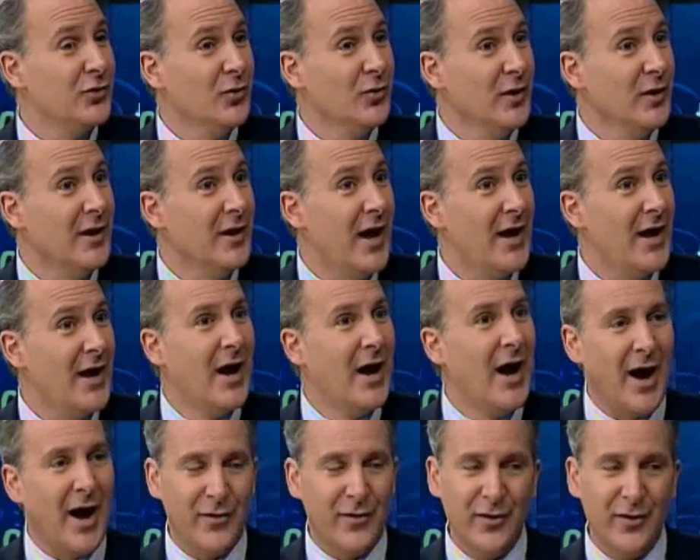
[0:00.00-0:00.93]
doing
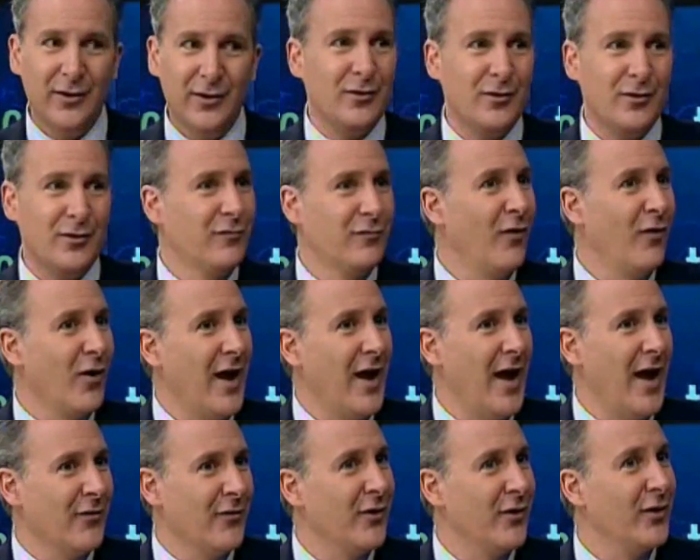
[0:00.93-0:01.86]
that, I think these
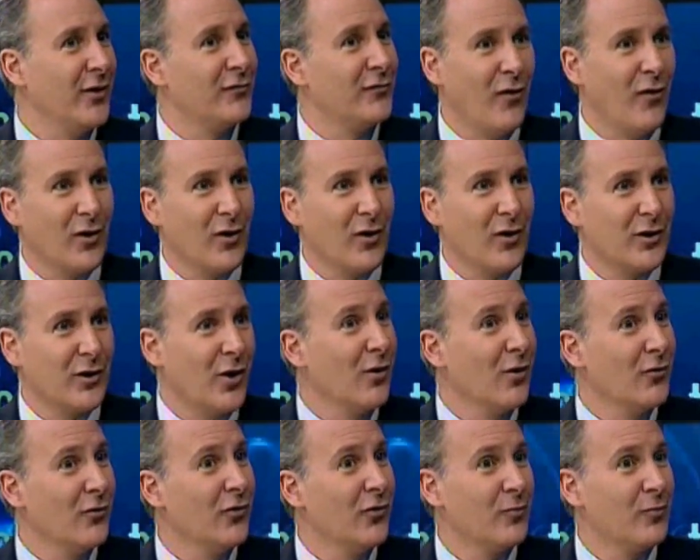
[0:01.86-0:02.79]
foreign assets, foreign
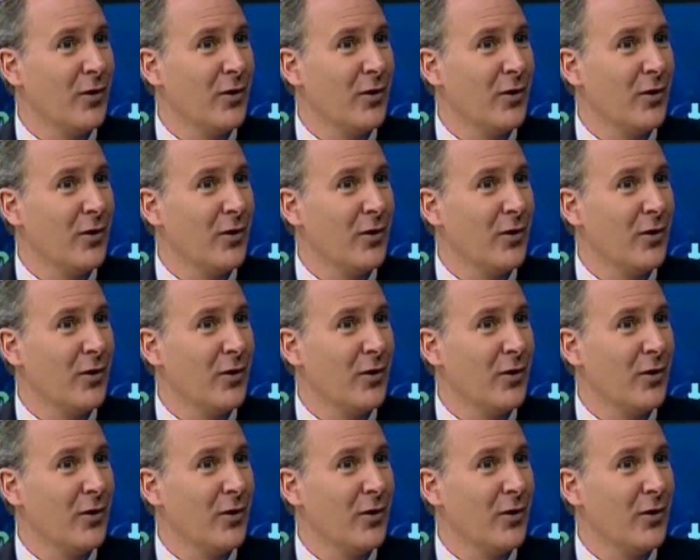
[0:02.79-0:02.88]
currencies,